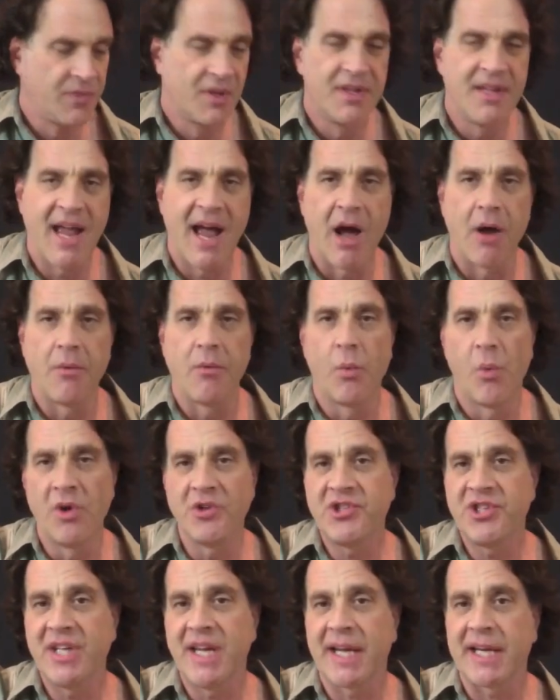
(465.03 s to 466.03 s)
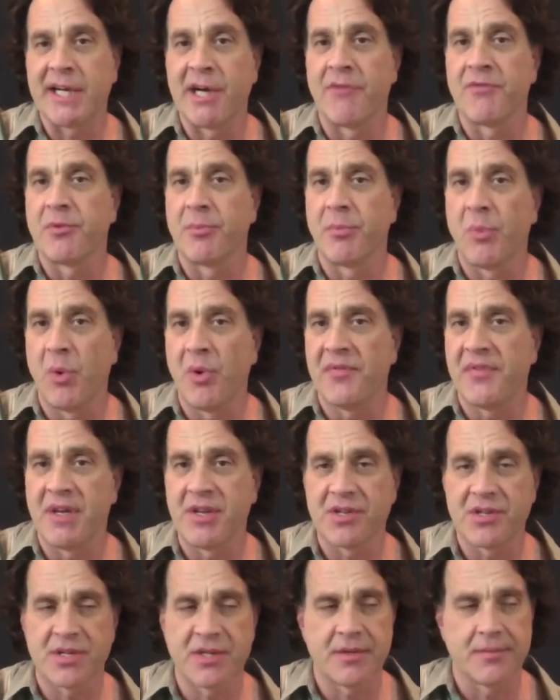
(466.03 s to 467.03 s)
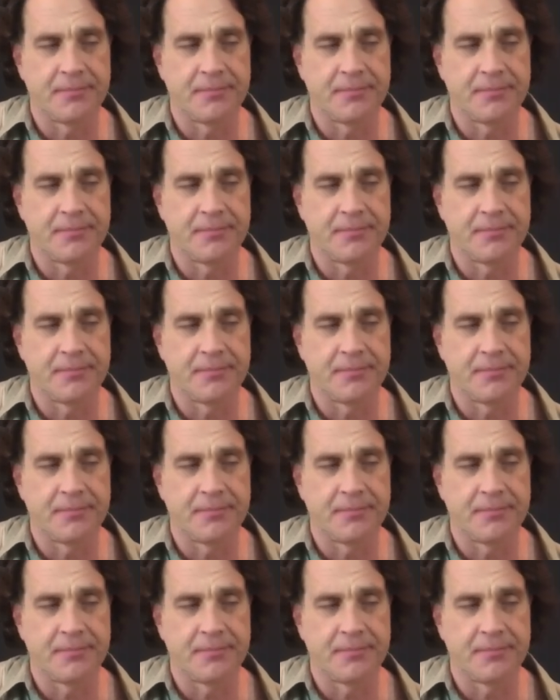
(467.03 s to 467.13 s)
Now, once you get comfortable with this,